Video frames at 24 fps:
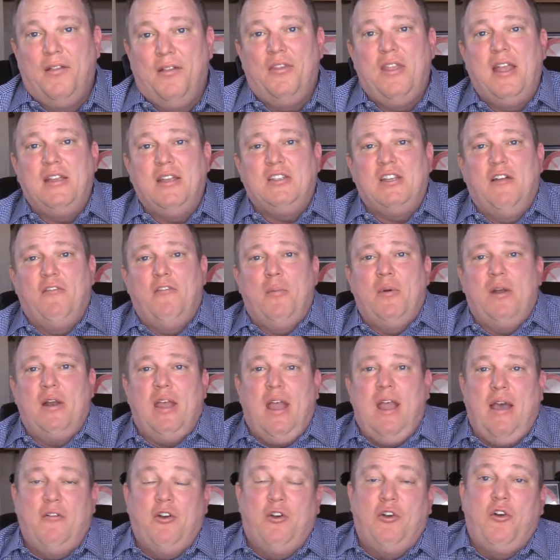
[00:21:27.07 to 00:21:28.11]
Thanks, everybody.
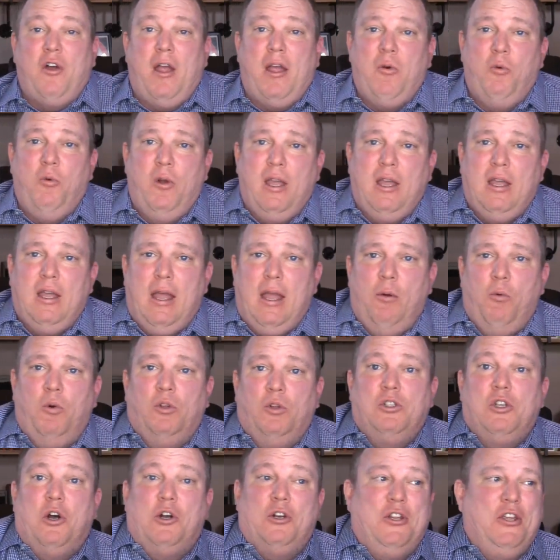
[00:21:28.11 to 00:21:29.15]
Have a great week, and
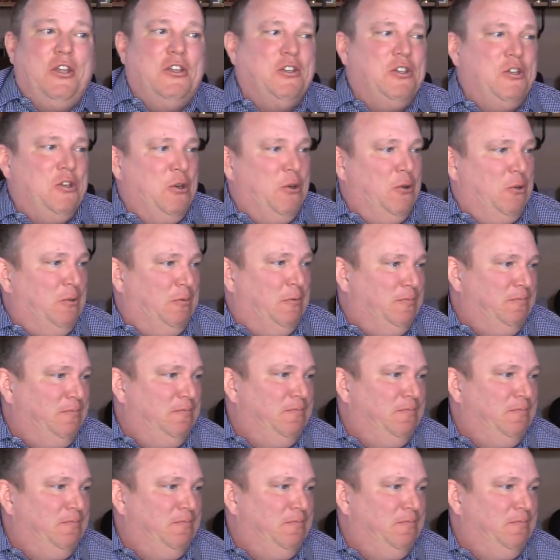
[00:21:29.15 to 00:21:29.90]
we'll talk to you soon.